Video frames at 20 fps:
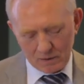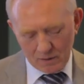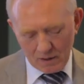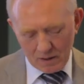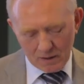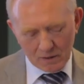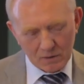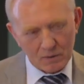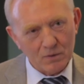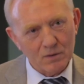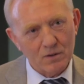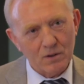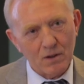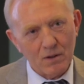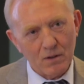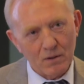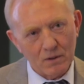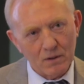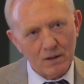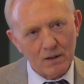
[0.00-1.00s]
a good
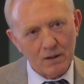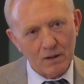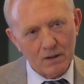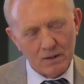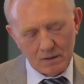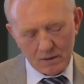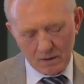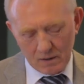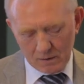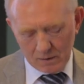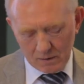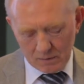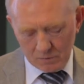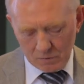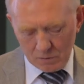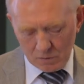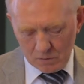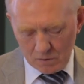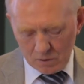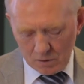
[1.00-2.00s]
role in the
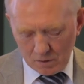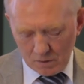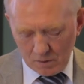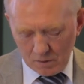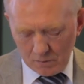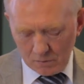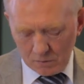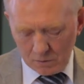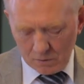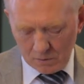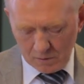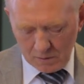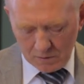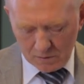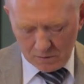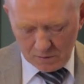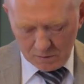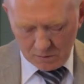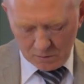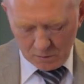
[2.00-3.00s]
future of your
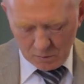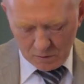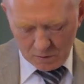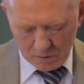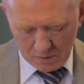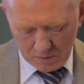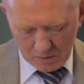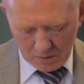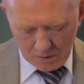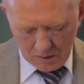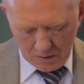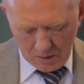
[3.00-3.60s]
institution.